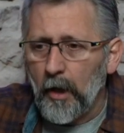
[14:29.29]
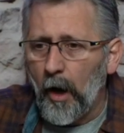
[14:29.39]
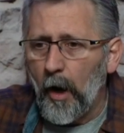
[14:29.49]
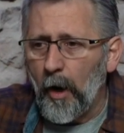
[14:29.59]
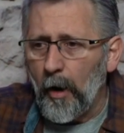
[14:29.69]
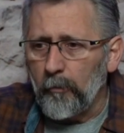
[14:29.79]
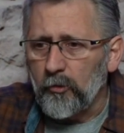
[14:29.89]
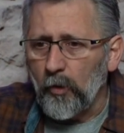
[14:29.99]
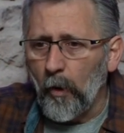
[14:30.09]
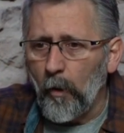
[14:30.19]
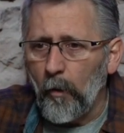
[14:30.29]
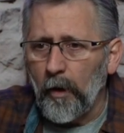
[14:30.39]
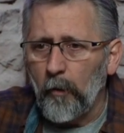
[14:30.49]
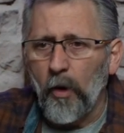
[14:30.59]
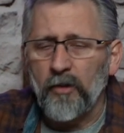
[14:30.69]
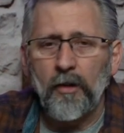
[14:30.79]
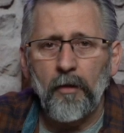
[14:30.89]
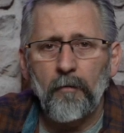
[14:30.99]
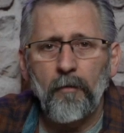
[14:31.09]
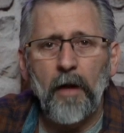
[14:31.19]
So
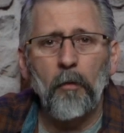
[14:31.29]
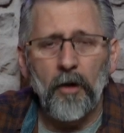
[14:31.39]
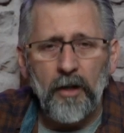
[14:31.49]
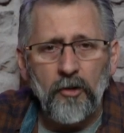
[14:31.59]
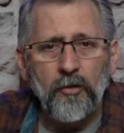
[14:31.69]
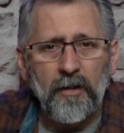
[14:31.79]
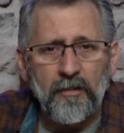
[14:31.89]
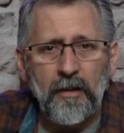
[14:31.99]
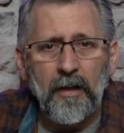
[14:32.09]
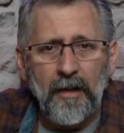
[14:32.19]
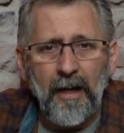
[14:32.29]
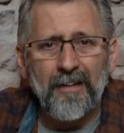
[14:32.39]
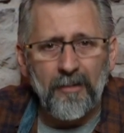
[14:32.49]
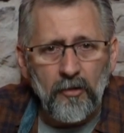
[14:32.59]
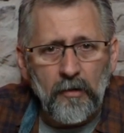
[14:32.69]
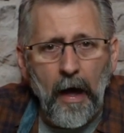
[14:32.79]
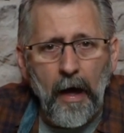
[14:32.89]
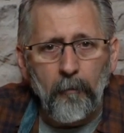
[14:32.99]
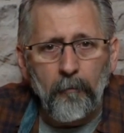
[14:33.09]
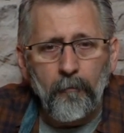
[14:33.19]
they weren't interested in it at this
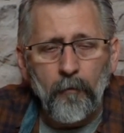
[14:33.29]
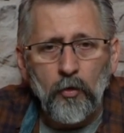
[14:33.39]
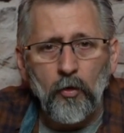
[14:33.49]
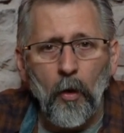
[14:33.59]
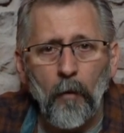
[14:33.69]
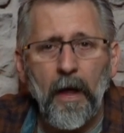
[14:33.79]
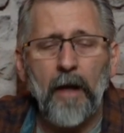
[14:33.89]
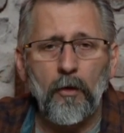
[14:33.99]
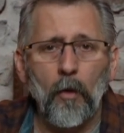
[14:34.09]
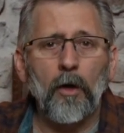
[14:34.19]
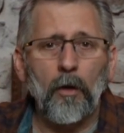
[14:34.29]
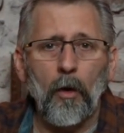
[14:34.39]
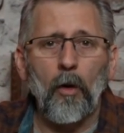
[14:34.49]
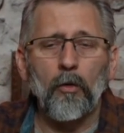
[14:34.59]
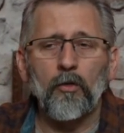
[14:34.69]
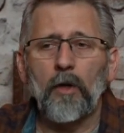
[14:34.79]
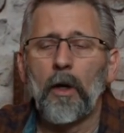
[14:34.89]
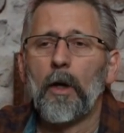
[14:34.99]
time. So that door closed.